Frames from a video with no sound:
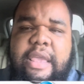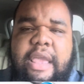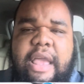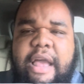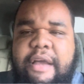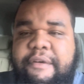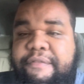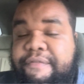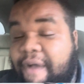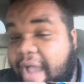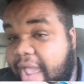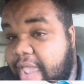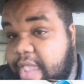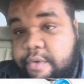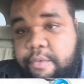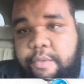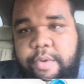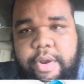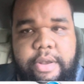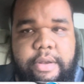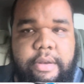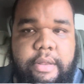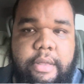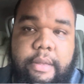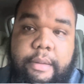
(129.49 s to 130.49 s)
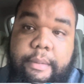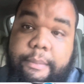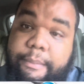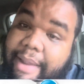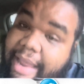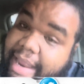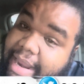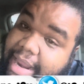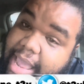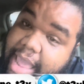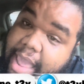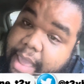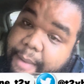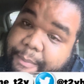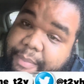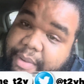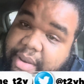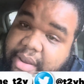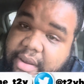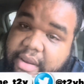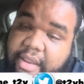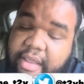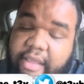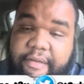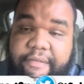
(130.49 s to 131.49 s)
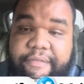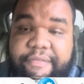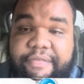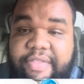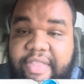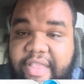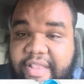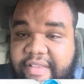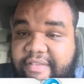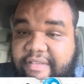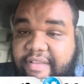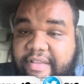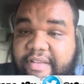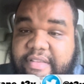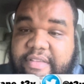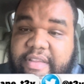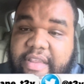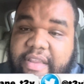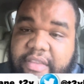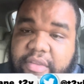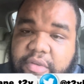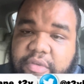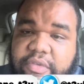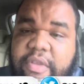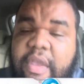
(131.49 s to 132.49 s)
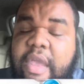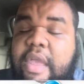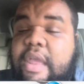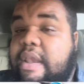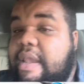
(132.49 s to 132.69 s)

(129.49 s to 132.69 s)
a firing might happen if this continues.